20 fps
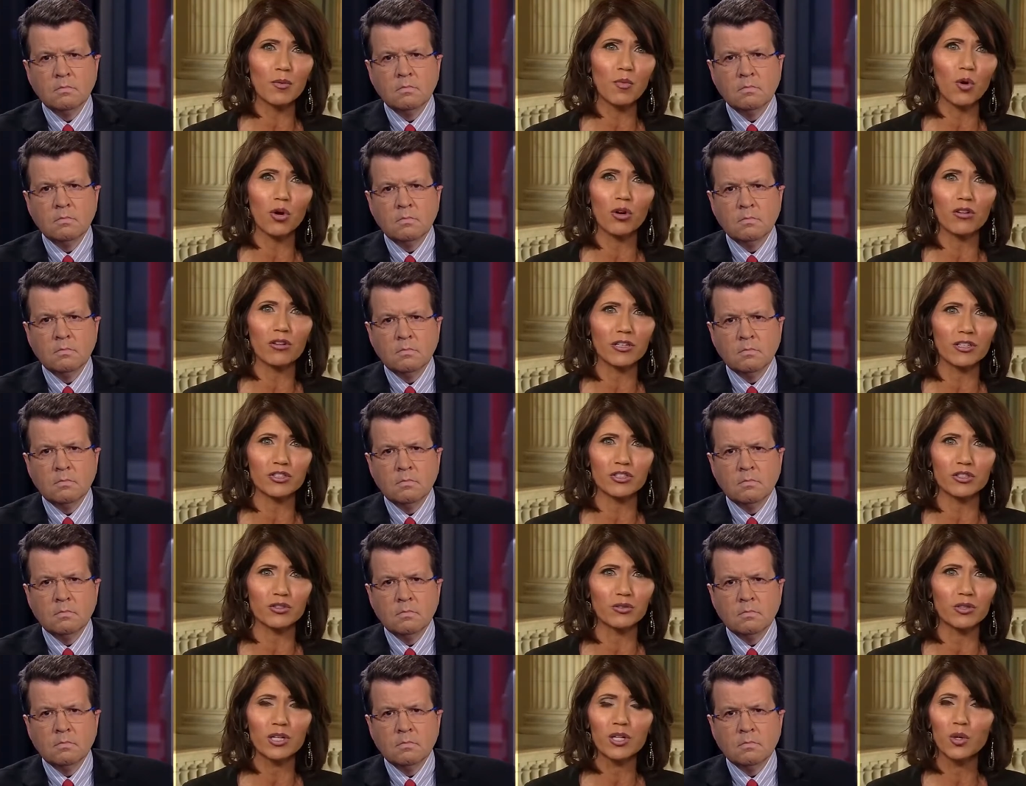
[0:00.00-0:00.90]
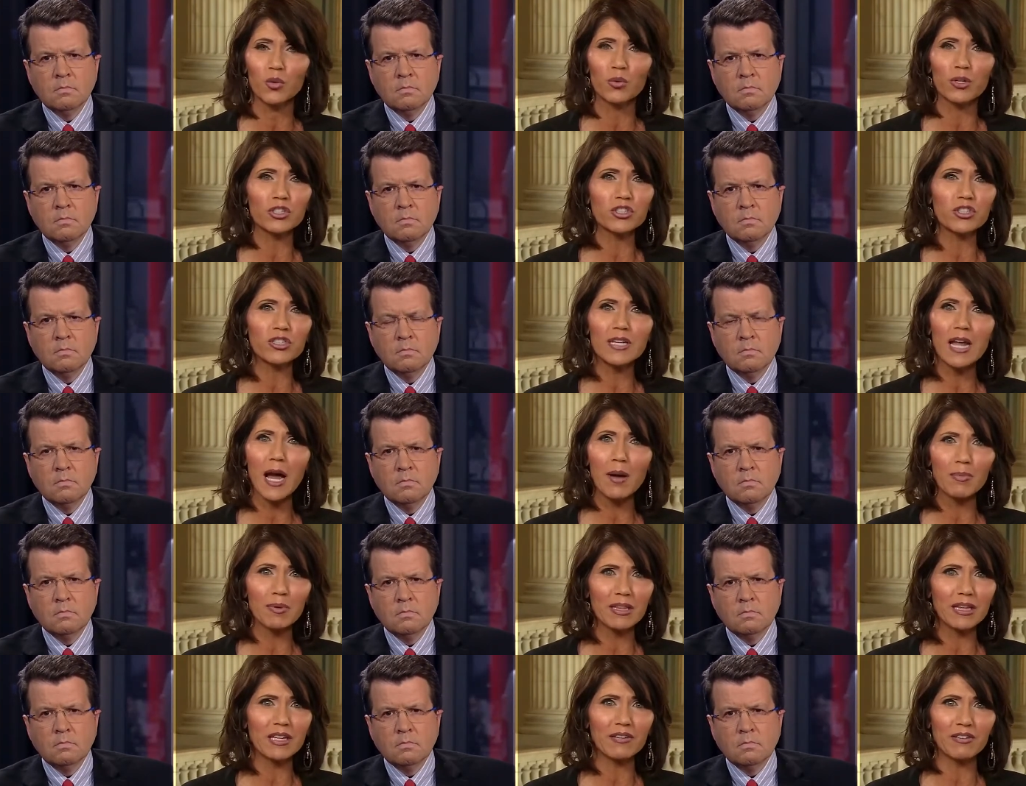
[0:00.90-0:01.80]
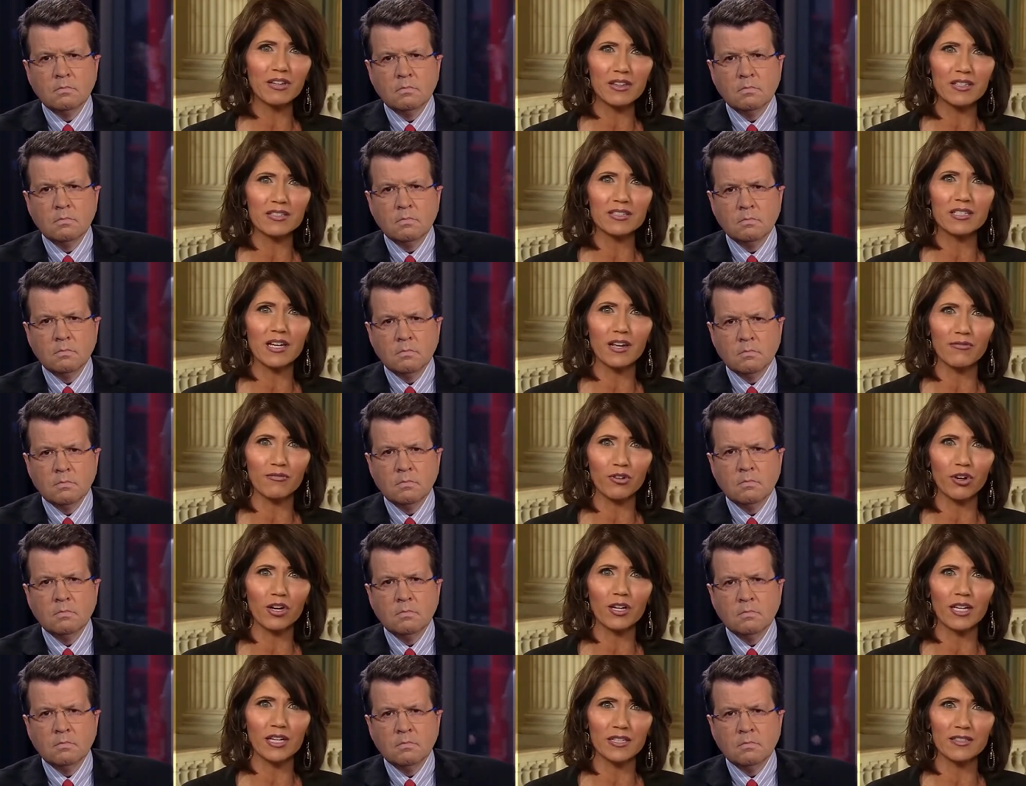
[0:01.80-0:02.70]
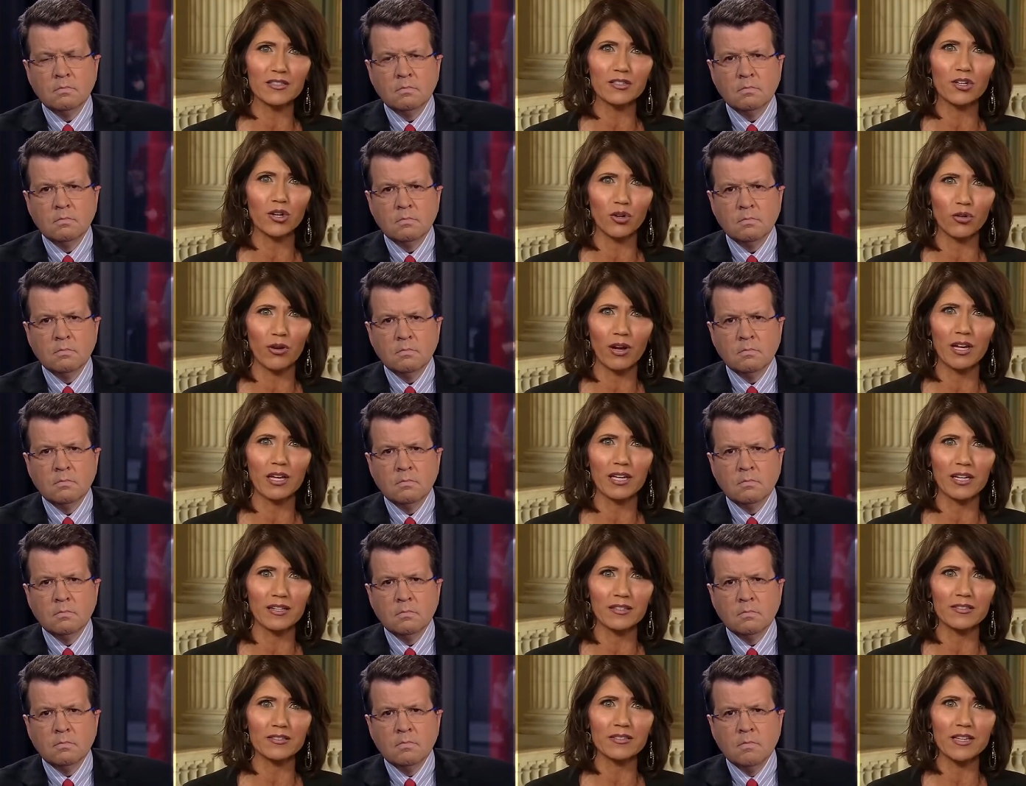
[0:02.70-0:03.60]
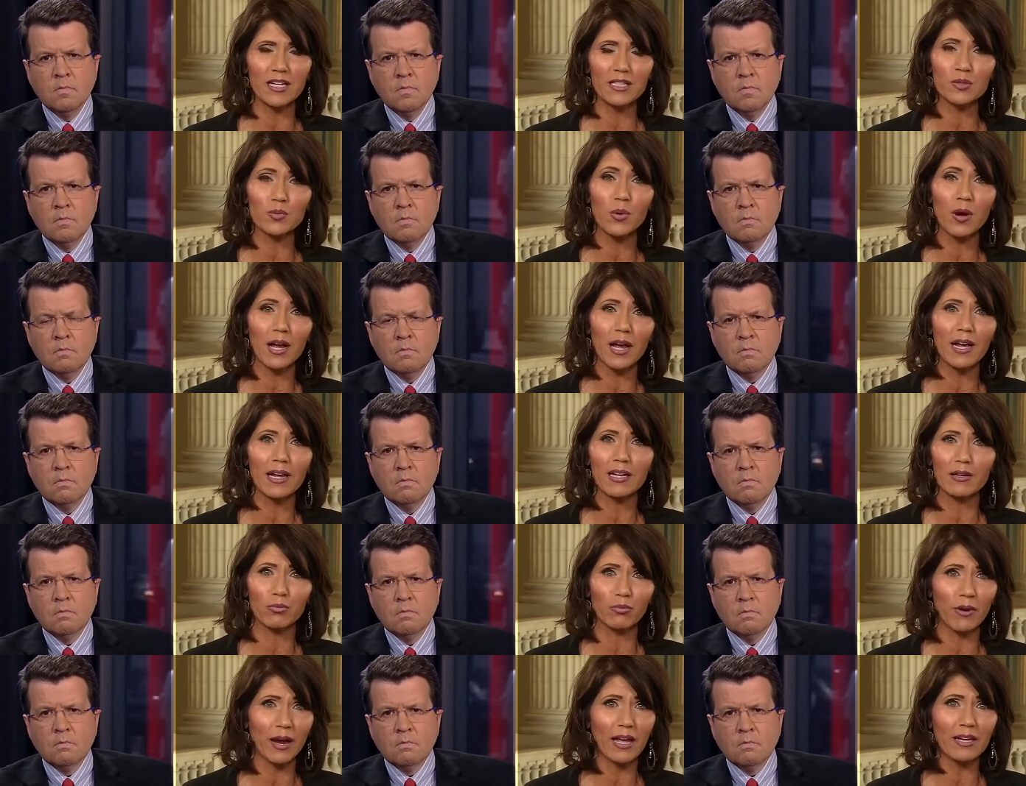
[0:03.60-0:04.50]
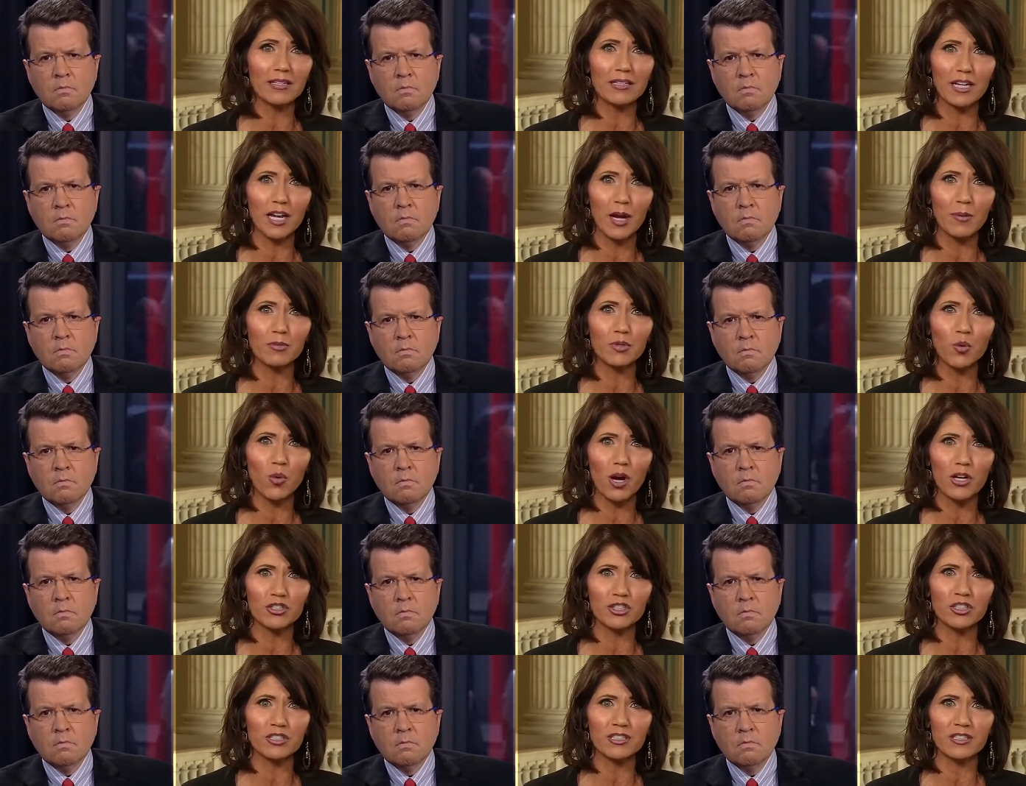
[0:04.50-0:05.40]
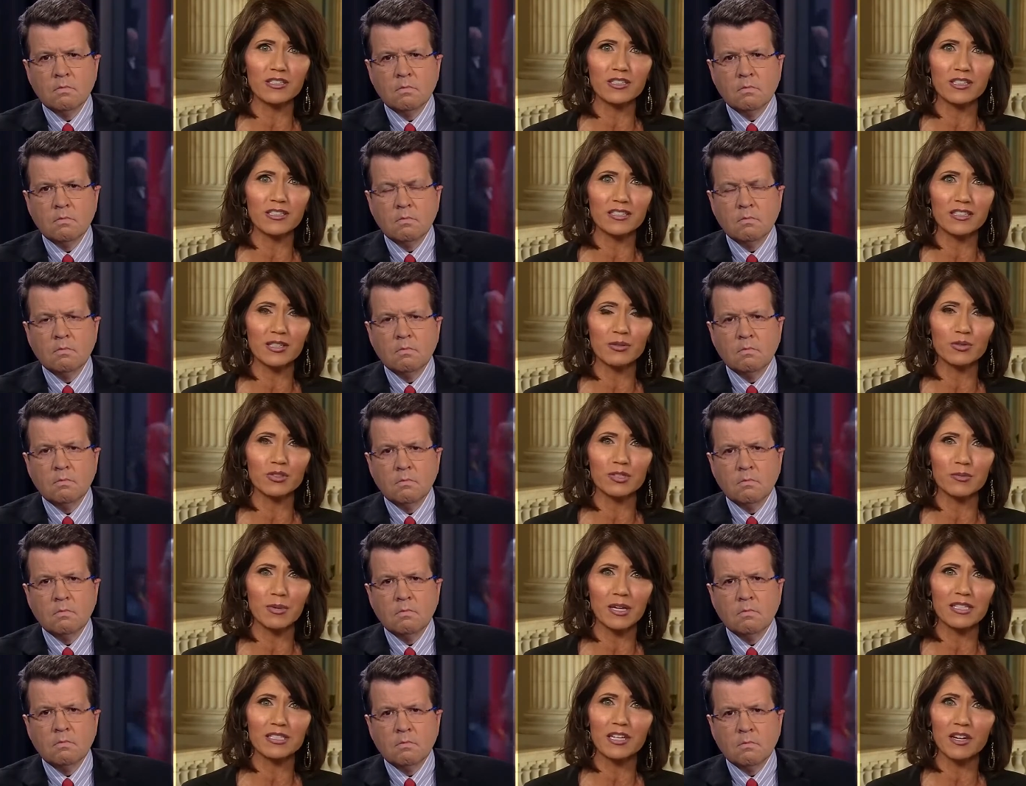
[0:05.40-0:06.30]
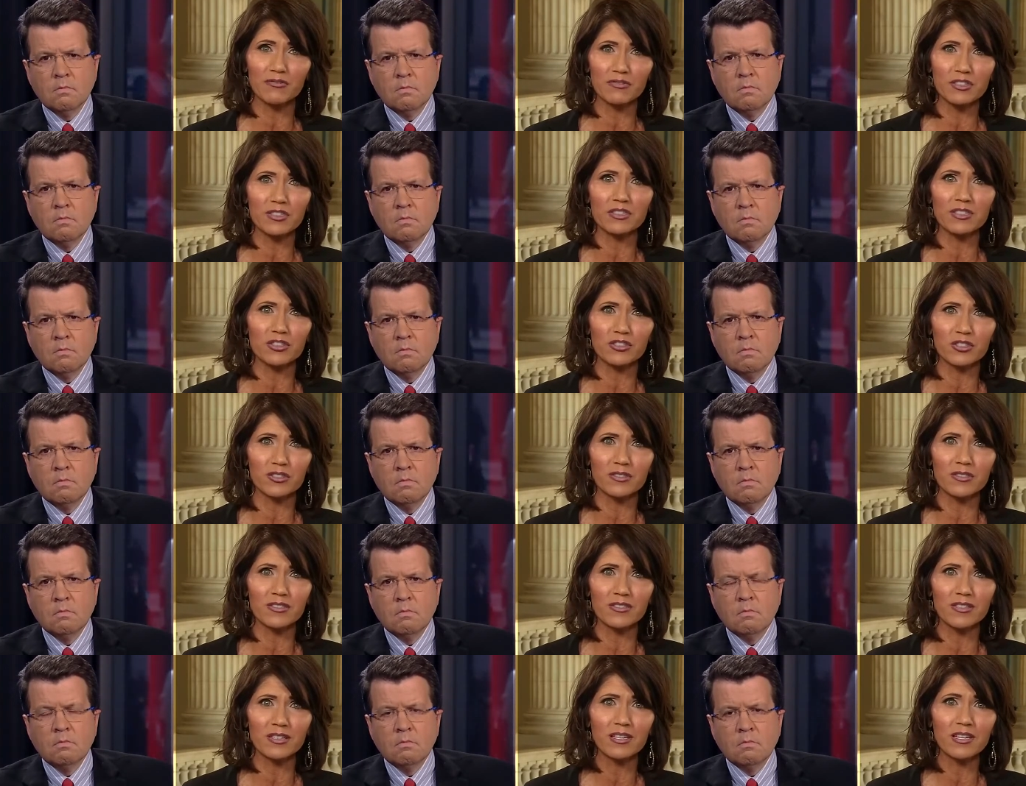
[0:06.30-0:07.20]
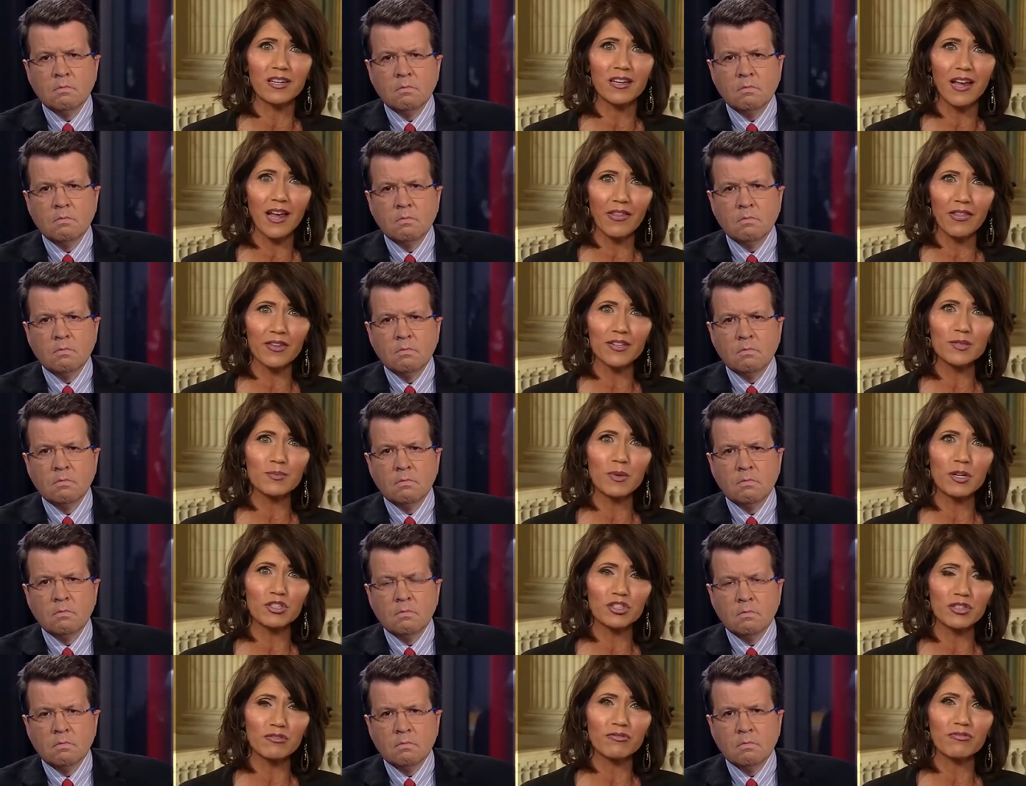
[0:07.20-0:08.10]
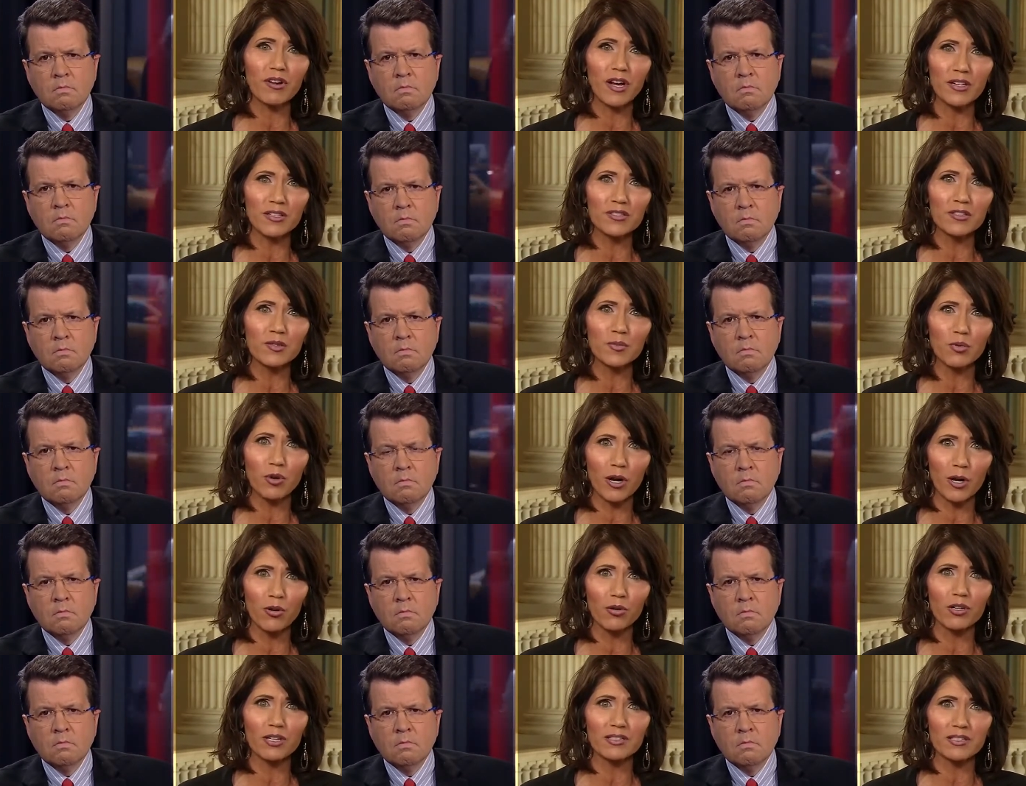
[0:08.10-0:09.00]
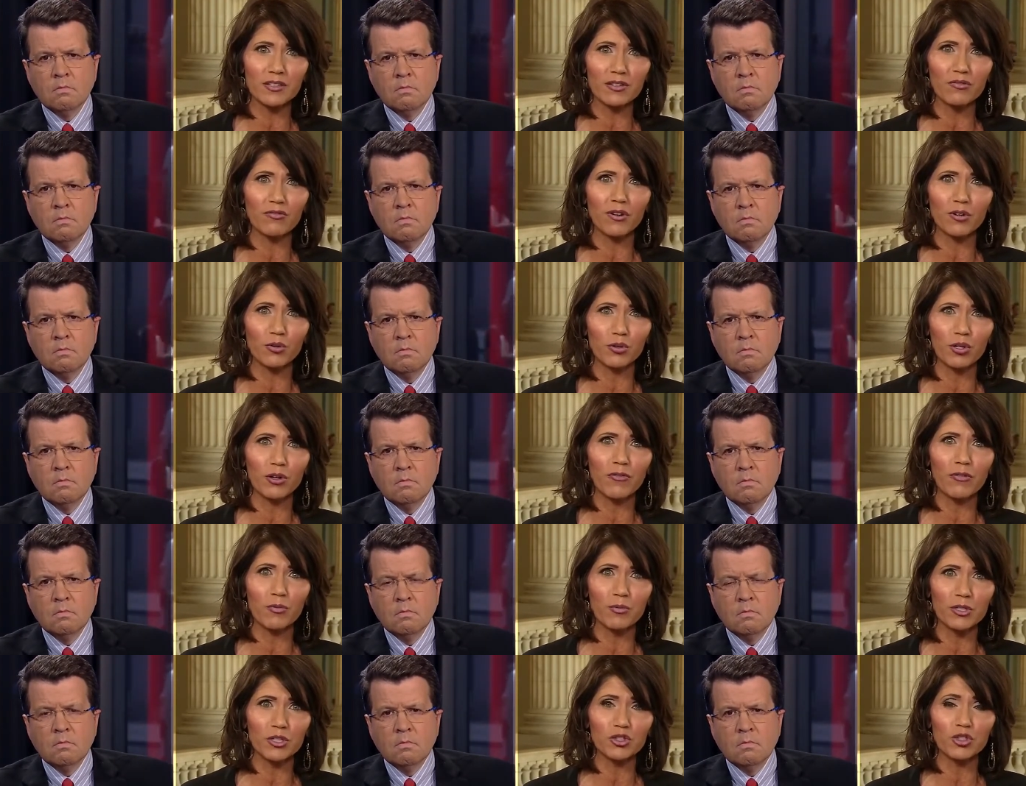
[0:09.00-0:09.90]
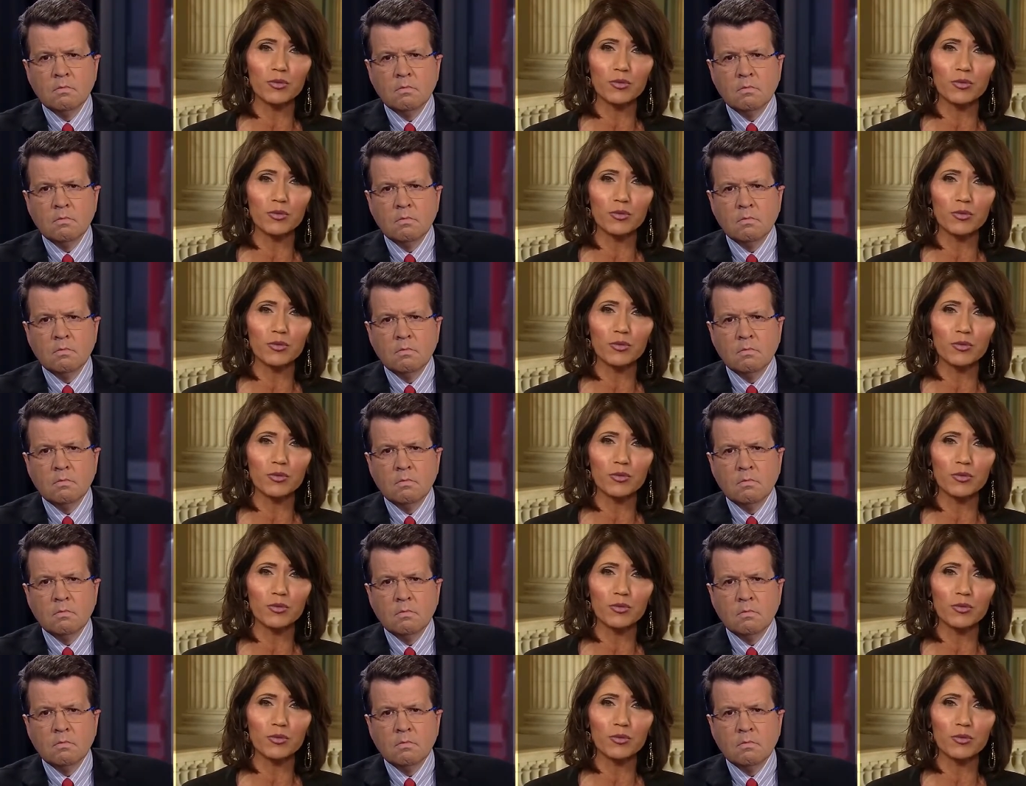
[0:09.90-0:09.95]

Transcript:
Speaker 1: a moral issue. We should not be leaving this debt for our kids and our grandkids. That's why I ran to come to Washington, D.C., was to make tough decisions. And this budget funds the priorities that the federal government